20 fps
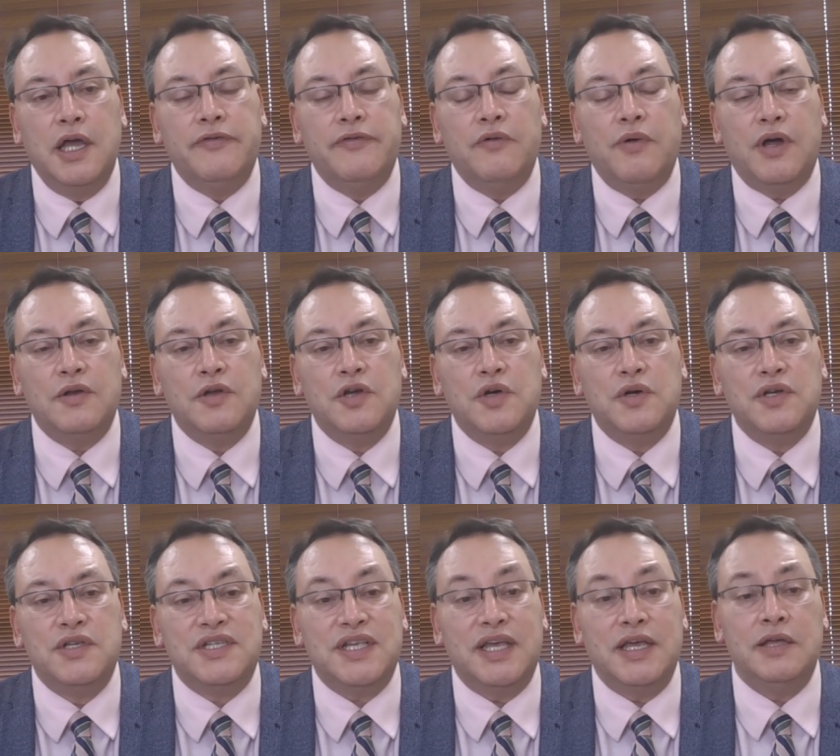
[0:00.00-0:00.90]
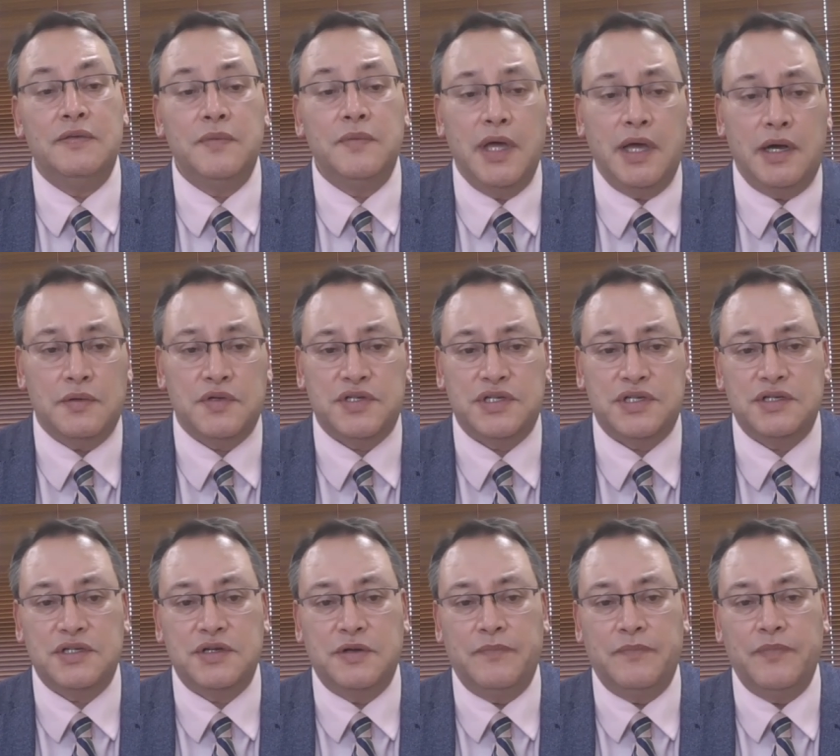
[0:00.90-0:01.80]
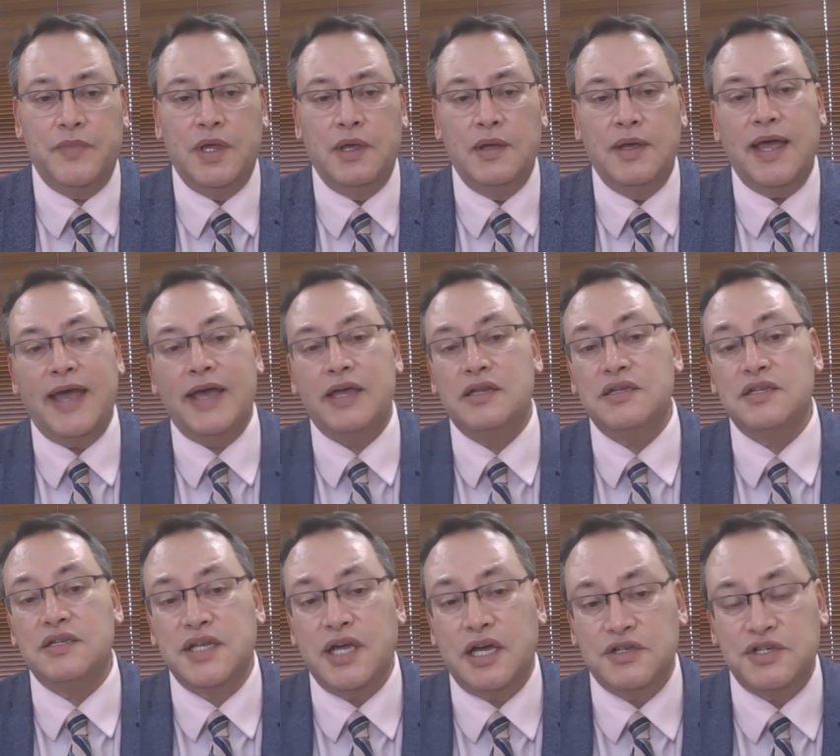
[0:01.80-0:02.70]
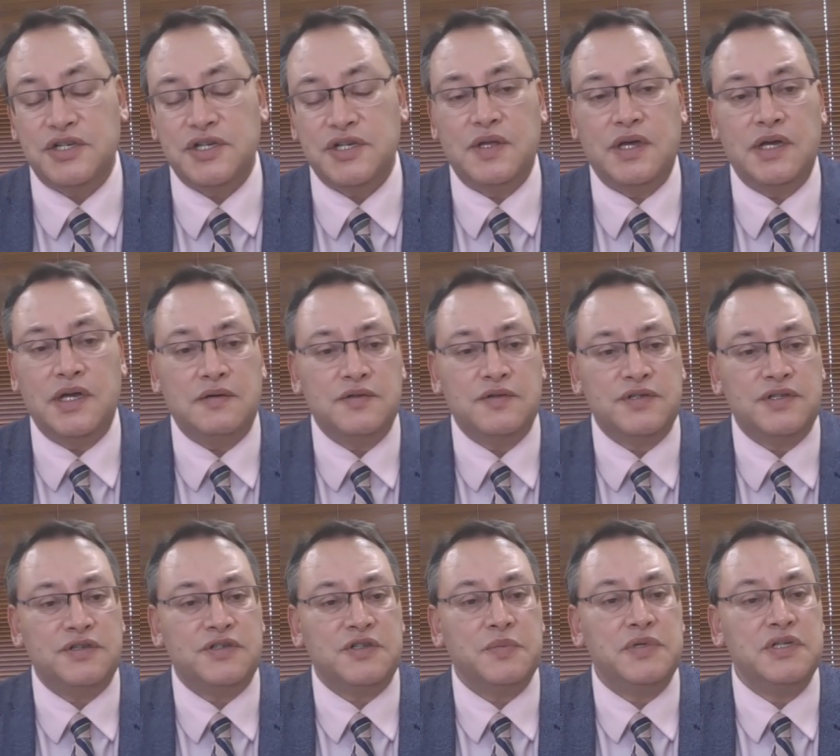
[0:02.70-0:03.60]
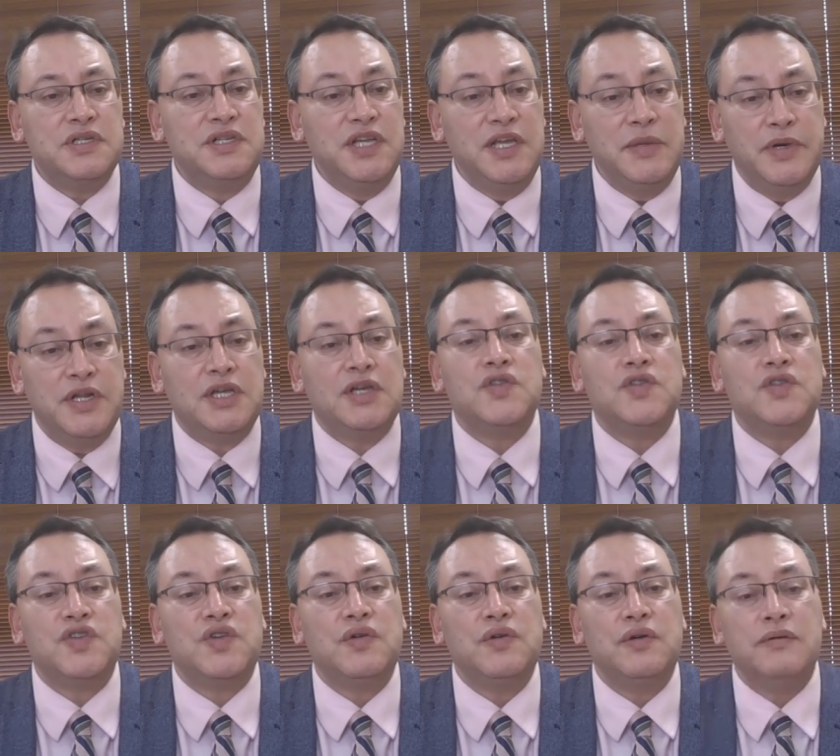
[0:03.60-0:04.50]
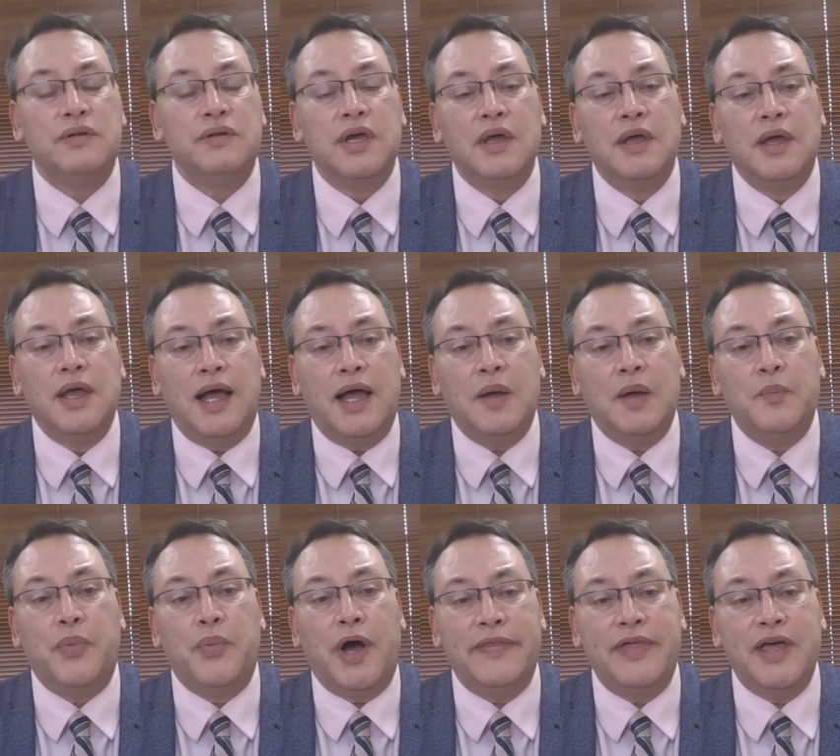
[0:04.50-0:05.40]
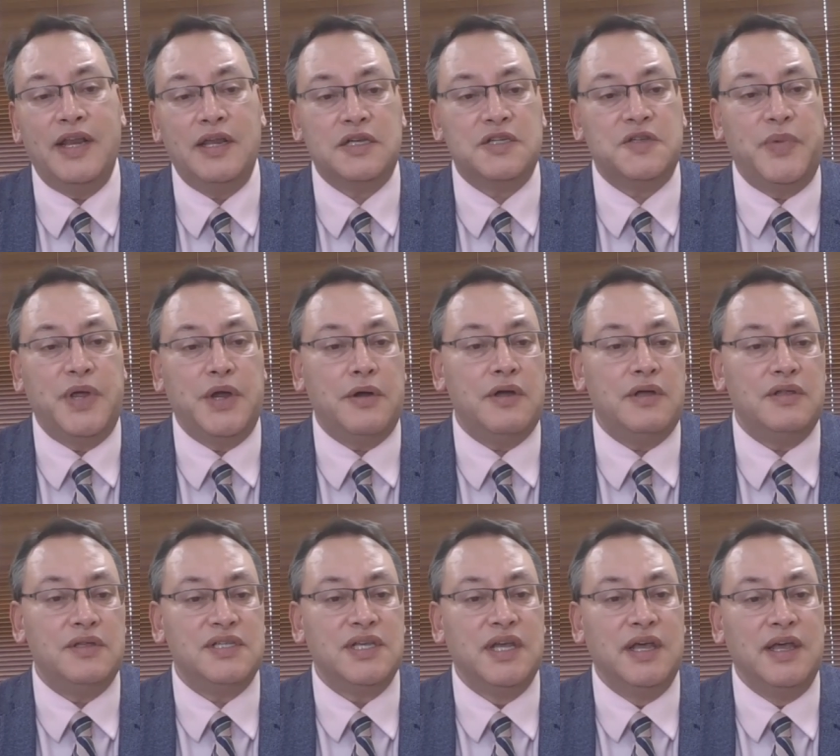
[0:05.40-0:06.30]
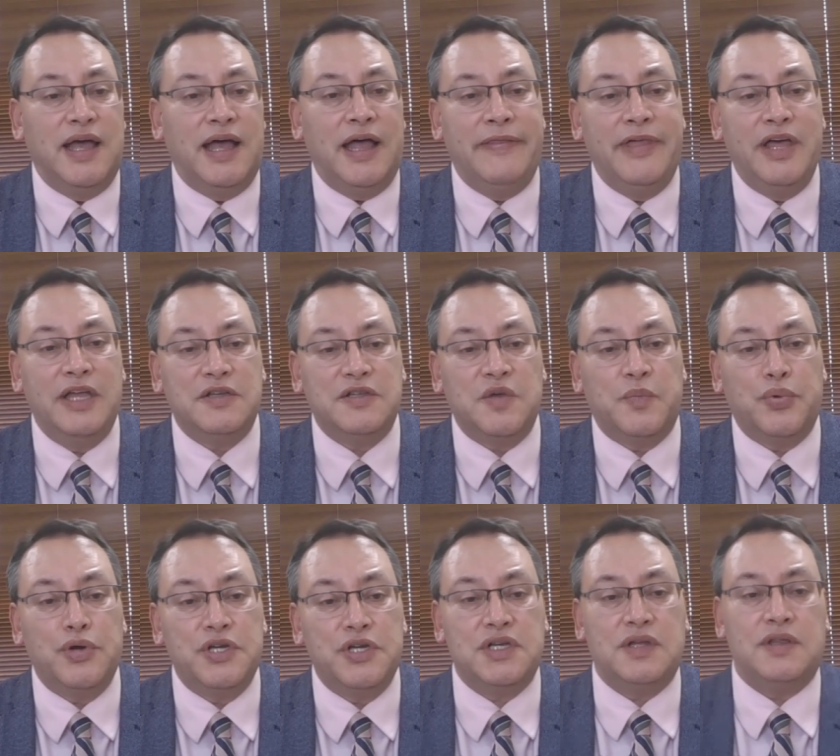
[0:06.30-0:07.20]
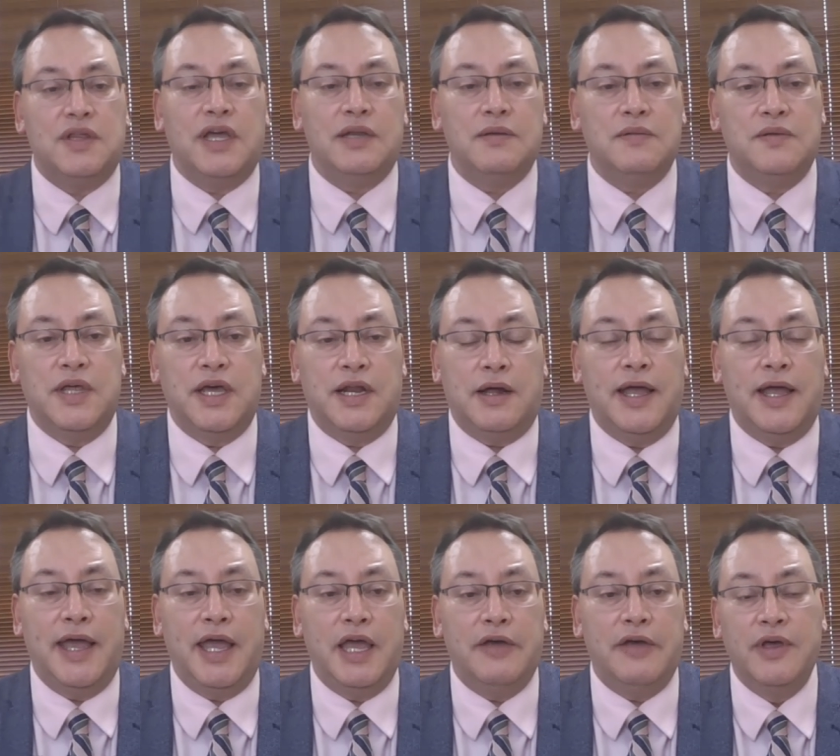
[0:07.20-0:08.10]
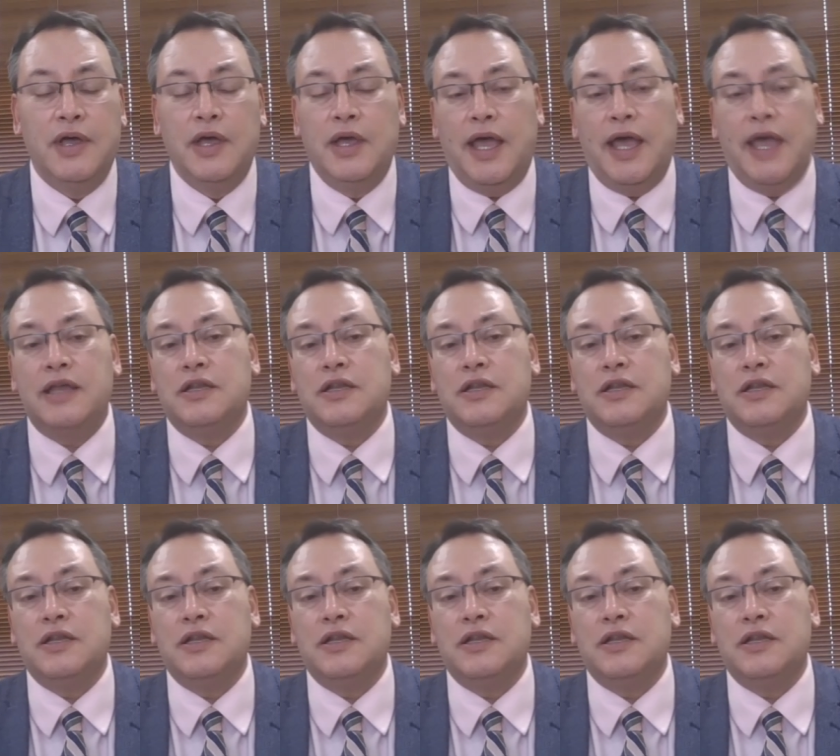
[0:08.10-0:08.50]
Everyone who is in the health system and is touching the health system, is deeply concerned uh, by that experience. Uh, that's the pressure that, that I have,